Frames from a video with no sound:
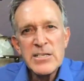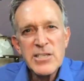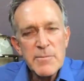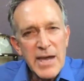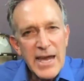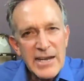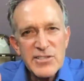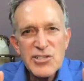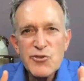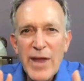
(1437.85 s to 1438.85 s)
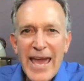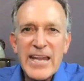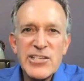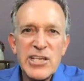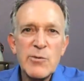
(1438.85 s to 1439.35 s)
some kind of
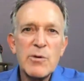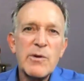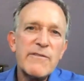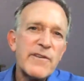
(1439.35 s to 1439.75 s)
strategy when we